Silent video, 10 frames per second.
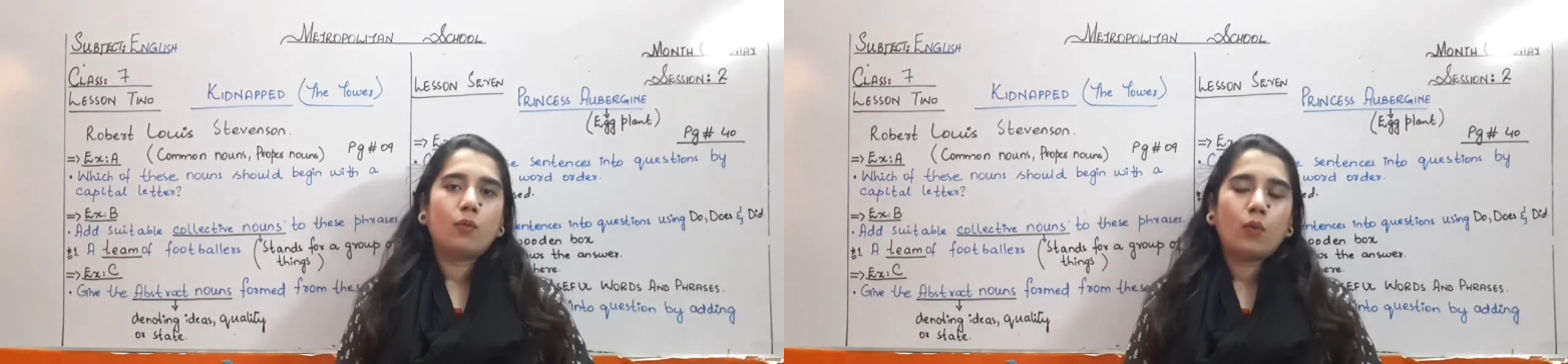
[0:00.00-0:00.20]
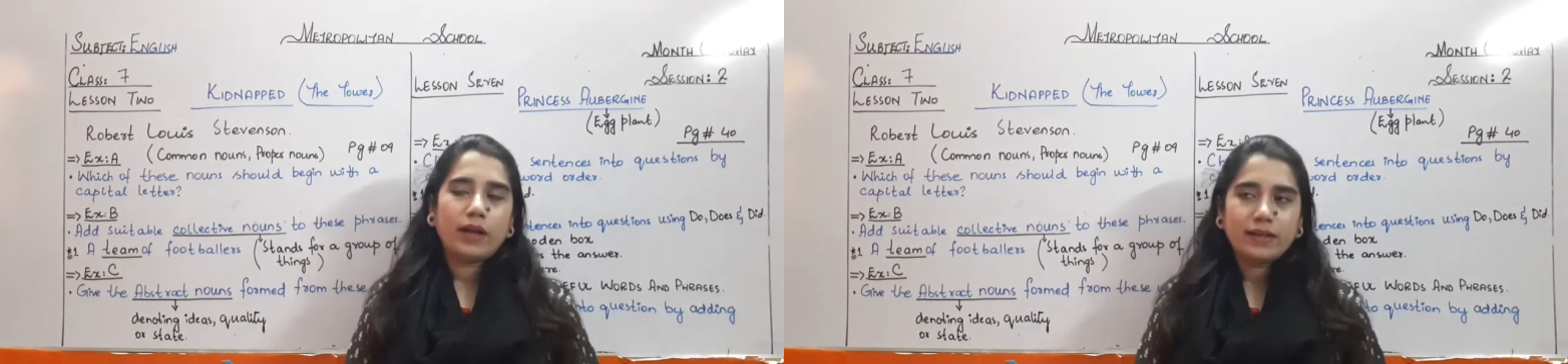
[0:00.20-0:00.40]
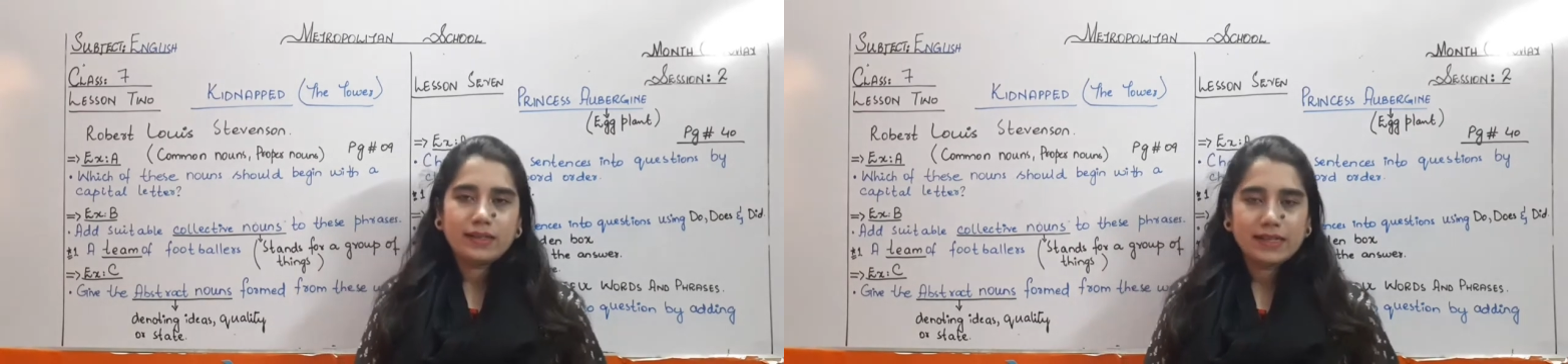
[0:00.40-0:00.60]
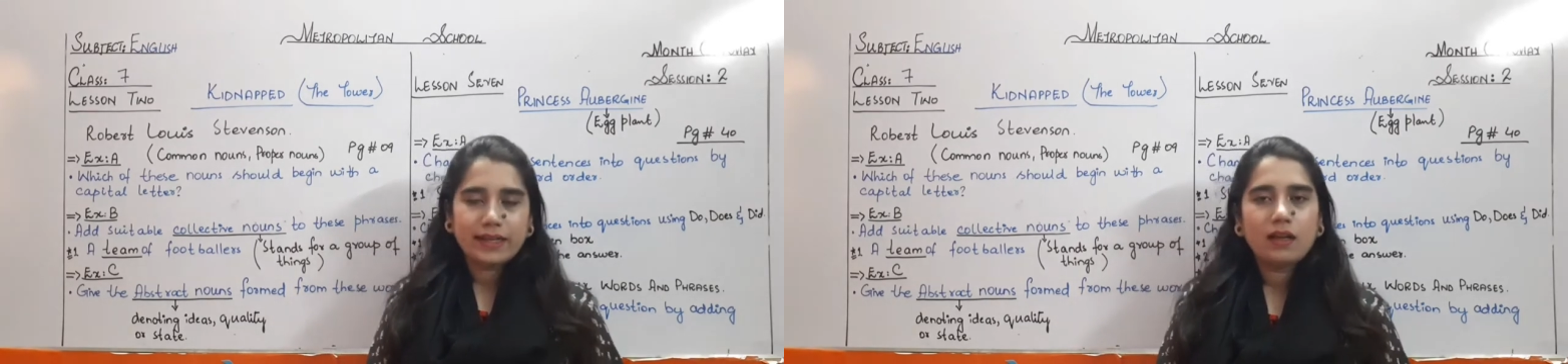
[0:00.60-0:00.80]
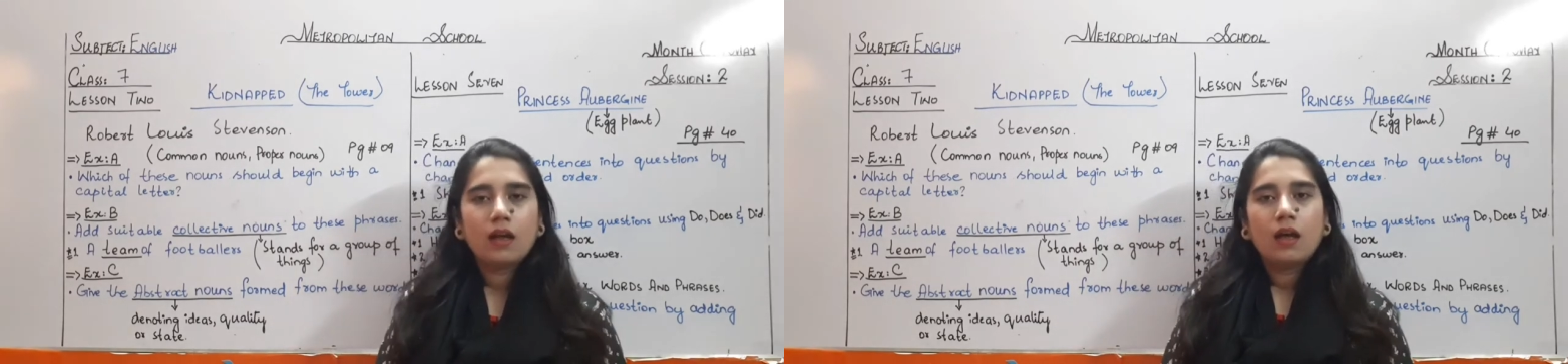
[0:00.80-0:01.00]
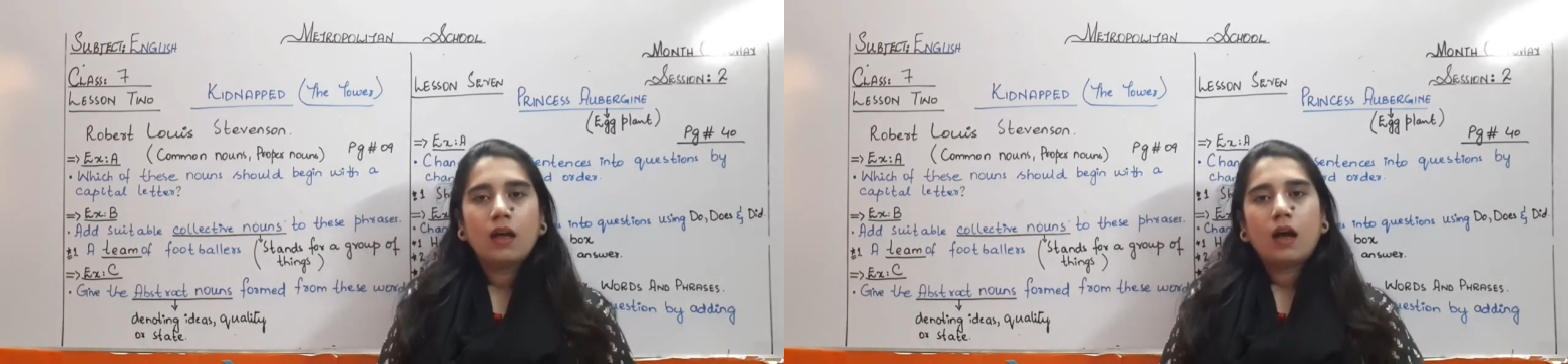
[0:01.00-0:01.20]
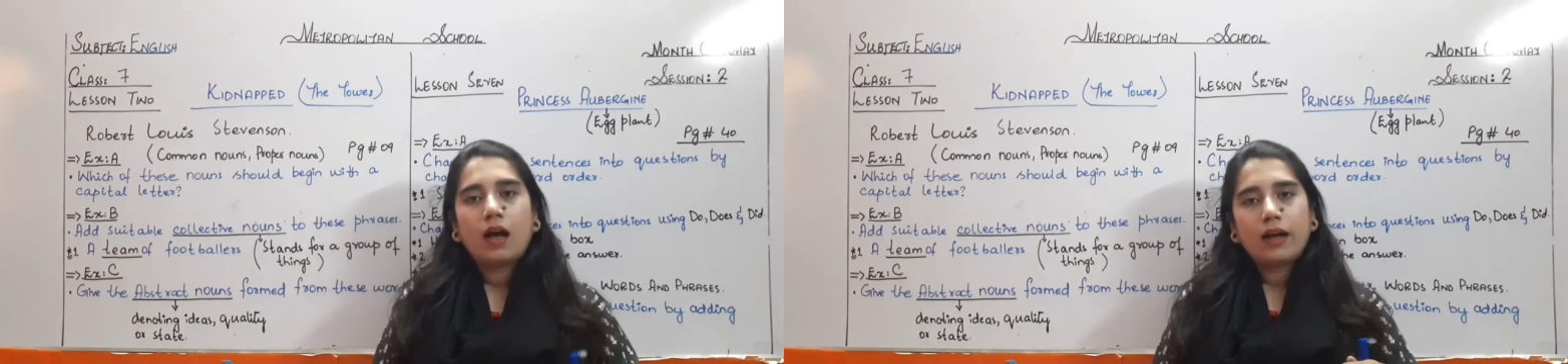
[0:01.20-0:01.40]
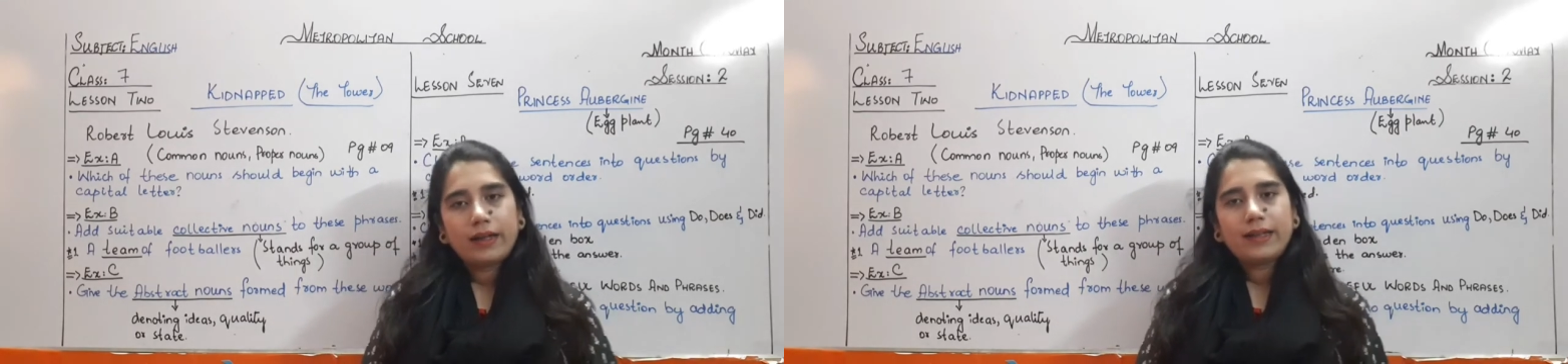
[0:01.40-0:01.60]
One day
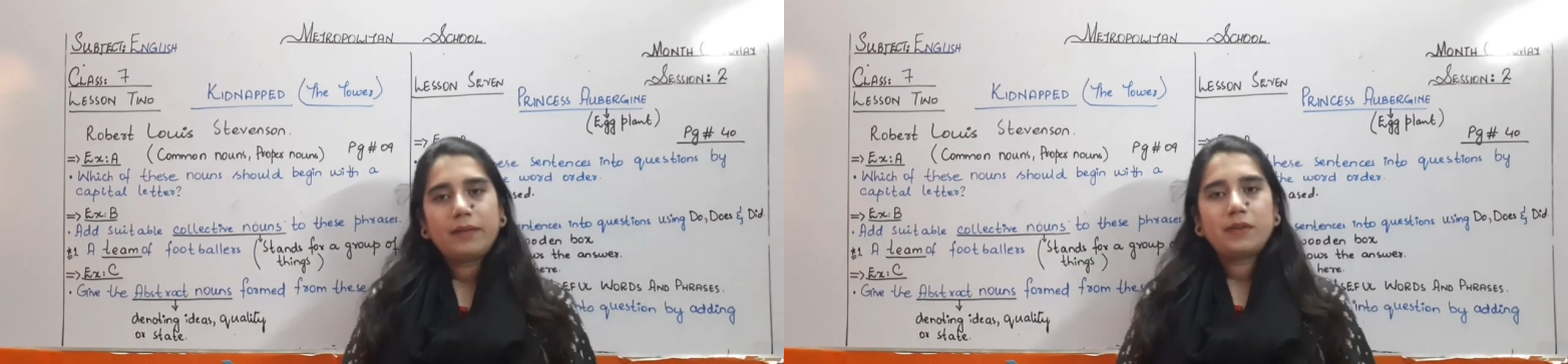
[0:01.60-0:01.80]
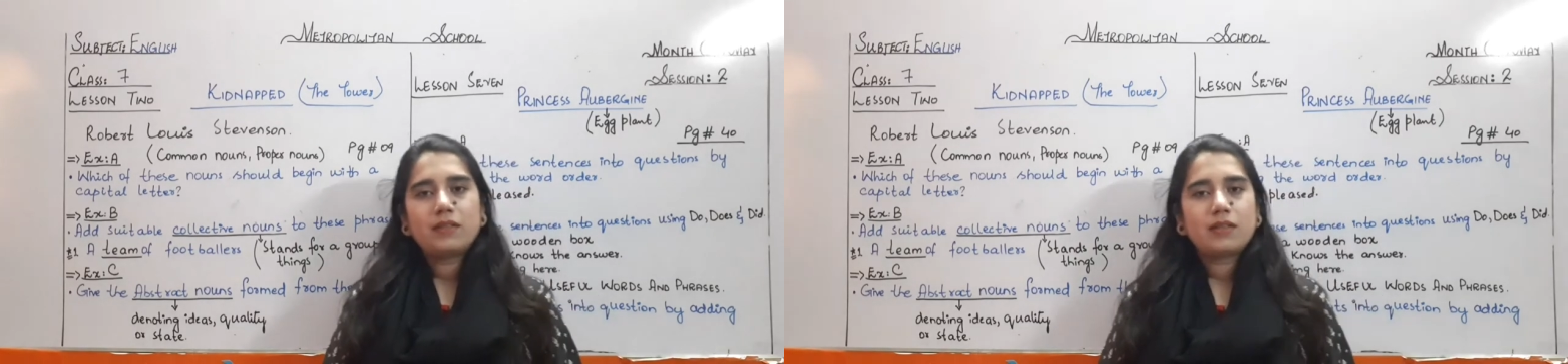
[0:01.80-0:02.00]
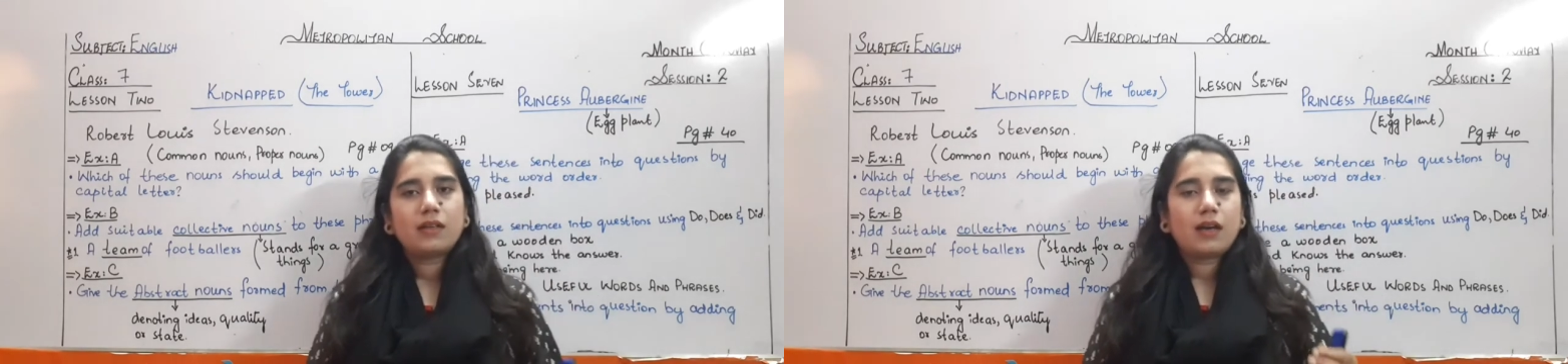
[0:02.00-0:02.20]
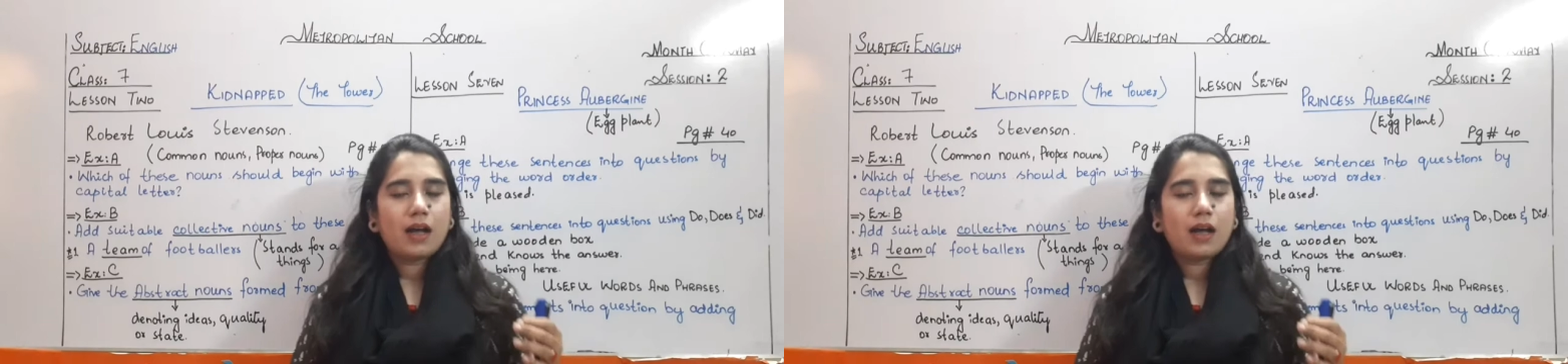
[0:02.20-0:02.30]
Uncle Ebenezer